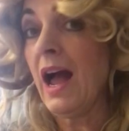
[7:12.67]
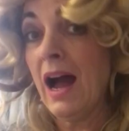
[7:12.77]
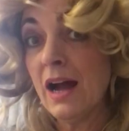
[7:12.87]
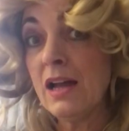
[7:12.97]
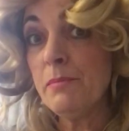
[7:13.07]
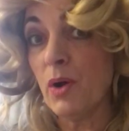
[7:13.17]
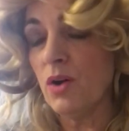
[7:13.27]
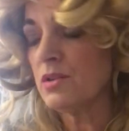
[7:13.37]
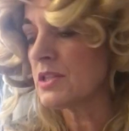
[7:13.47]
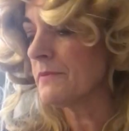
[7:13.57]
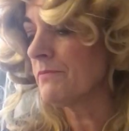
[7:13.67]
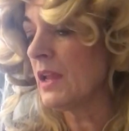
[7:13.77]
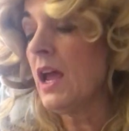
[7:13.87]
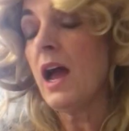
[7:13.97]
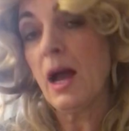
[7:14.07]
I bought
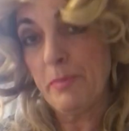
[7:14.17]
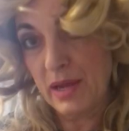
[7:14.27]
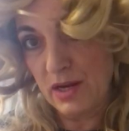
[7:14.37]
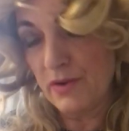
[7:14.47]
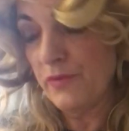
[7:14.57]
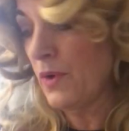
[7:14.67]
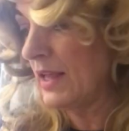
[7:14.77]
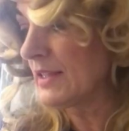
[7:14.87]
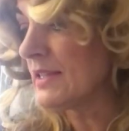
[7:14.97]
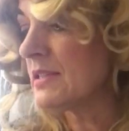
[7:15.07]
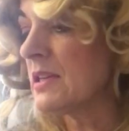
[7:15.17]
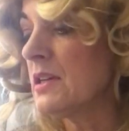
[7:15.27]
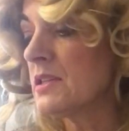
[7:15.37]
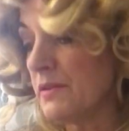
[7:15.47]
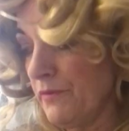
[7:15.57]
a pair of wellies,
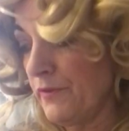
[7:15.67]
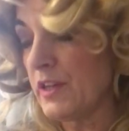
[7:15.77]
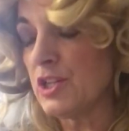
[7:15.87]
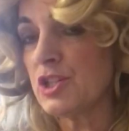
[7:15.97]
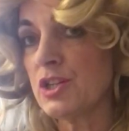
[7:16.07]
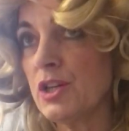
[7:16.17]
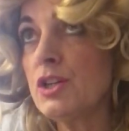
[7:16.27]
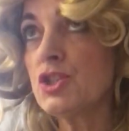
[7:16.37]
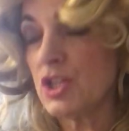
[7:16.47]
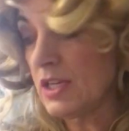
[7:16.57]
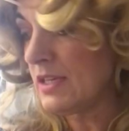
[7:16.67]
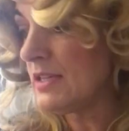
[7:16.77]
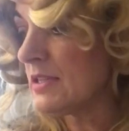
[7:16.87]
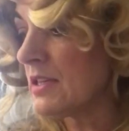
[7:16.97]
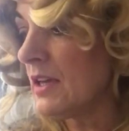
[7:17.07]
some fish,
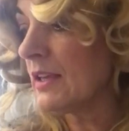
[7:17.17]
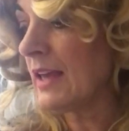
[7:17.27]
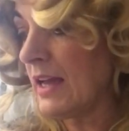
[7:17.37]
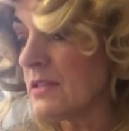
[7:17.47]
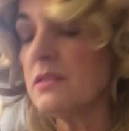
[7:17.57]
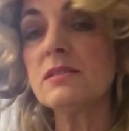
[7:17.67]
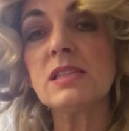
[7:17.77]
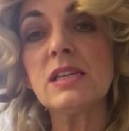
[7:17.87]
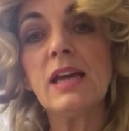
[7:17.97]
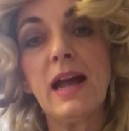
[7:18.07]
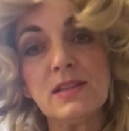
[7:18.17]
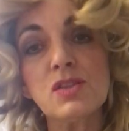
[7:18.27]
cheese, candles and